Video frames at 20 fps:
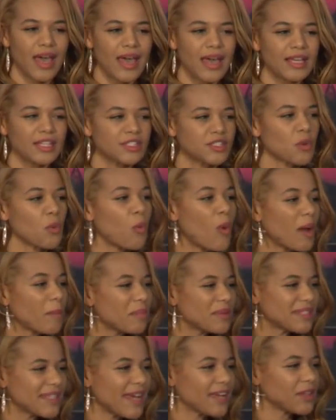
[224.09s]
So one
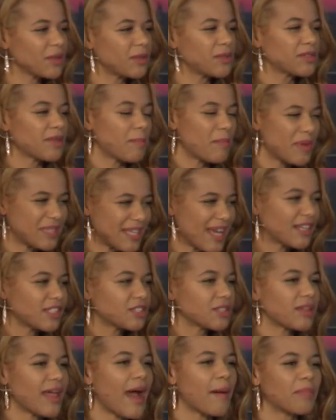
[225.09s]

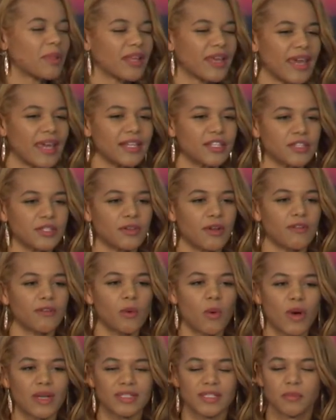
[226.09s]
potential application of
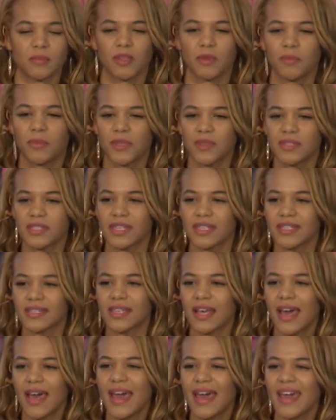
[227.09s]
quantum computers
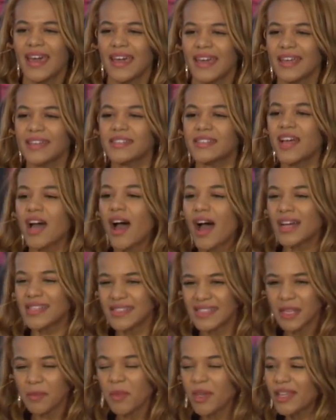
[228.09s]
is to
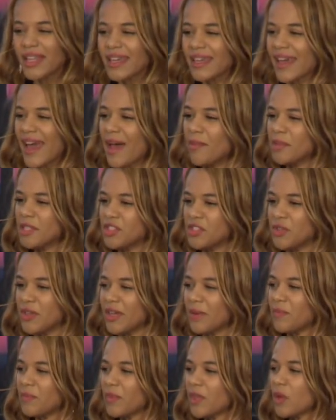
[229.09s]
simulate
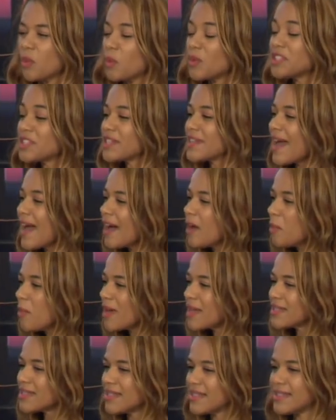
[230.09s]
chemistry, which could help
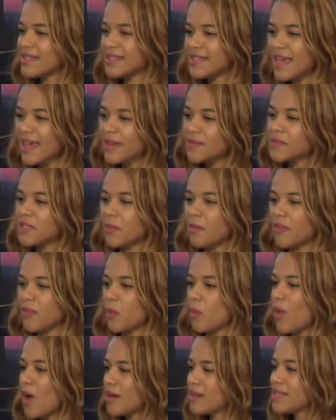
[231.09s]
us save some of the
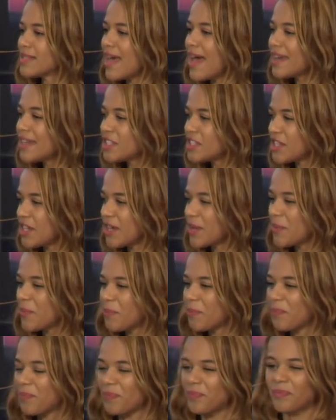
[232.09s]
world's energy.
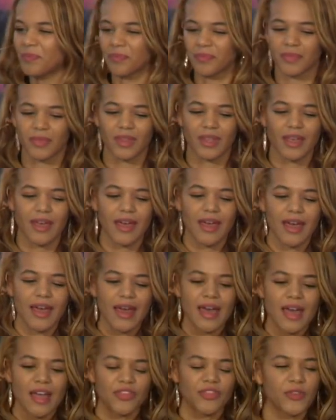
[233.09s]

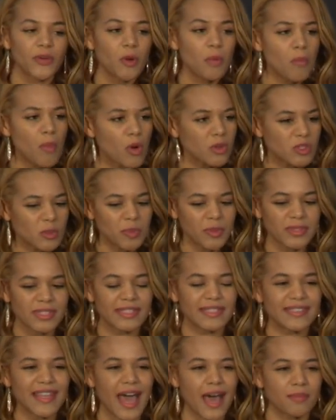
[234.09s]
There are multiple
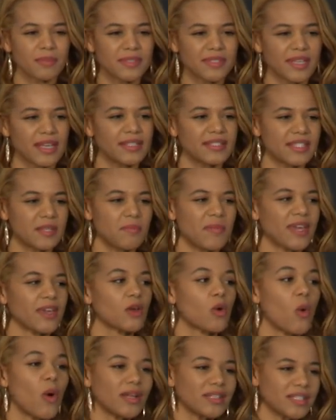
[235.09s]
steps to
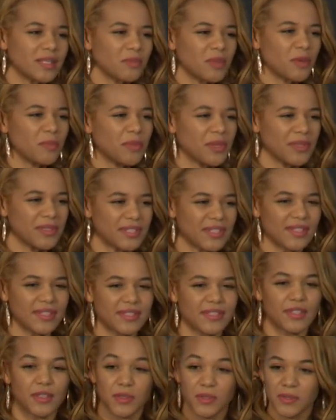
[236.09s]
make quantum
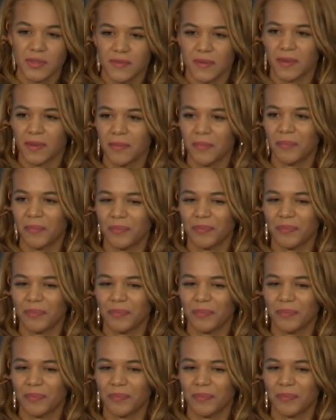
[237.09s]
computers useful.